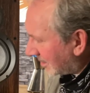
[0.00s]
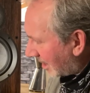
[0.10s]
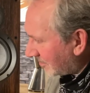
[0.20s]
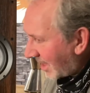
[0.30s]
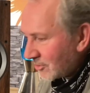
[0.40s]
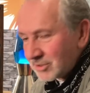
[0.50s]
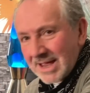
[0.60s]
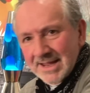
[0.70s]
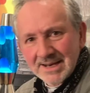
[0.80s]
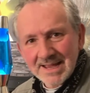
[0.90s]
and those
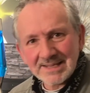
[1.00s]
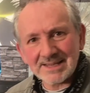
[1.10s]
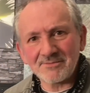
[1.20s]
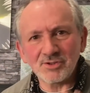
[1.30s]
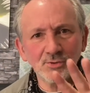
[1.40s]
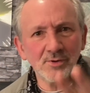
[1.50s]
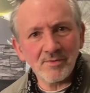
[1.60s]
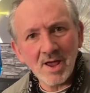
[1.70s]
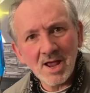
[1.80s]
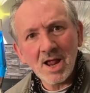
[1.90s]
A&Es have a sort of
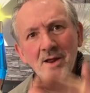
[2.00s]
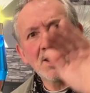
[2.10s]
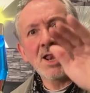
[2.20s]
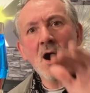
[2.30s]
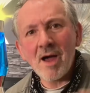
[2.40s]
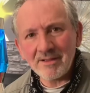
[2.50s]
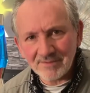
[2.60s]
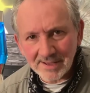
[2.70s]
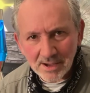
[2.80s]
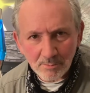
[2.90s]

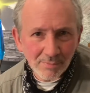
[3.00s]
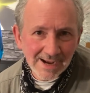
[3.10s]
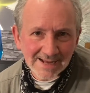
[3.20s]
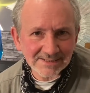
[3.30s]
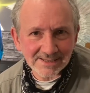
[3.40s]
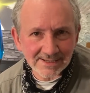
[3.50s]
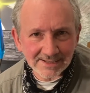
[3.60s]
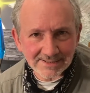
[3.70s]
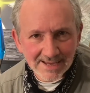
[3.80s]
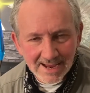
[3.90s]
livelier
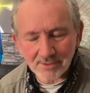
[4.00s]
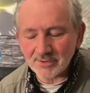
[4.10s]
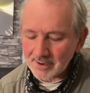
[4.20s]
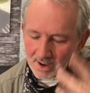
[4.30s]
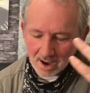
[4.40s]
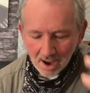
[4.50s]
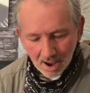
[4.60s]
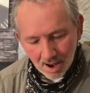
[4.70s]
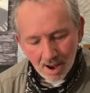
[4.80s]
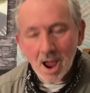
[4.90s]
plasticky sound.
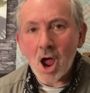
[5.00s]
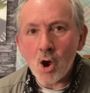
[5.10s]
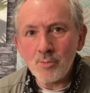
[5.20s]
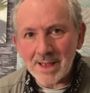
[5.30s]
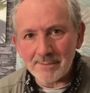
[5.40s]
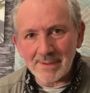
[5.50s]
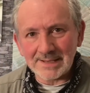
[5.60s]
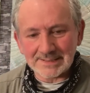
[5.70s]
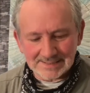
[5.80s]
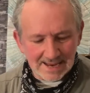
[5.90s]
I hope that
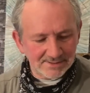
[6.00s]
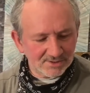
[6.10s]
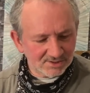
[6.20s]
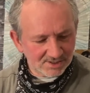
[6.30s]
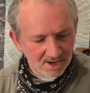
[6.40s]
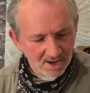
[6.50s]
makes sense.